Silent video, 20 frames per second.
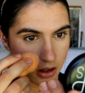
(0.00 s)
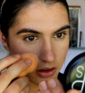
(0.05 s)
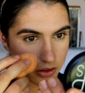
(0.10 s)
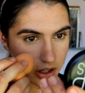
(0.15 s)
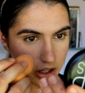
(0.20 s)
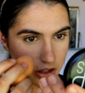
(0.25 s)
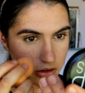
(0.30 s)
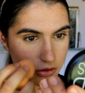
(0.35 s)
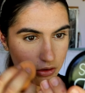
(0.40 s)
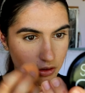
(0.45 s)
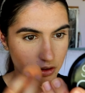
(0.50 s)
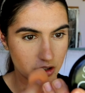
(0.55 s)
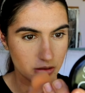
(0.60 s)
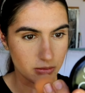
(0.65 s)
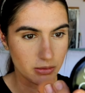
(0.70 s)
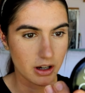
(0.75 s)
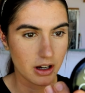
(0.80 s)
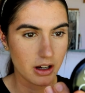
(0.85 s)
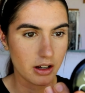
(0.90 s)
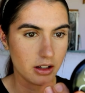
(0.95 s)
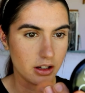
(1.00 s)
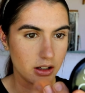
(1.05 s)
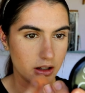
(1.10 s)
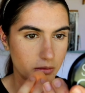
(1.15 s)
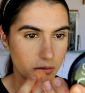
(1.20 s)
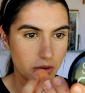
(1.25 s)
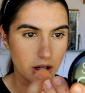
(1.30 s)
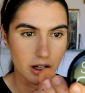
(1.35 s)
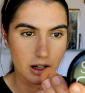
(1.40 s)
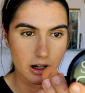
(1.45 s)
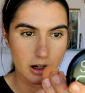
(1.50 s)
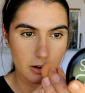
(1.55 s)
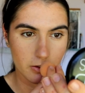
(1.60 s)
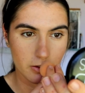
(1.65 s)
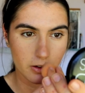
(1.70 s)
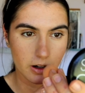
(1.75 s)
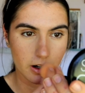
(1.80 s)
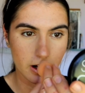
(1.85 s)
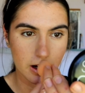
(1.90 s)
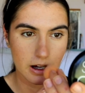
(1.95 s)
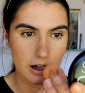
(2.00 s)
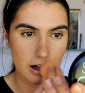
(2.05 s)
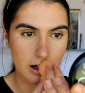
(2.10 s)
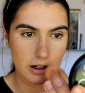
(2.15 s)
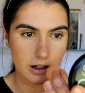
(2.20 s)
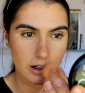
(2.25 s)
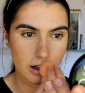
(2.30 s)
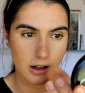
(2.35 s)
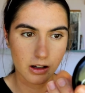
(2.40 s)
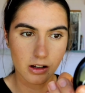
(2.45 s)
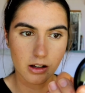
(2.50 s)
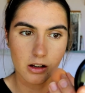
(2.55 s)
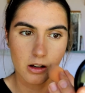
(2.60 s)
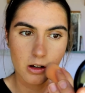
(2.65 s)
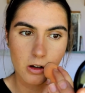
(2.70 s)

that I talked about in my covering acne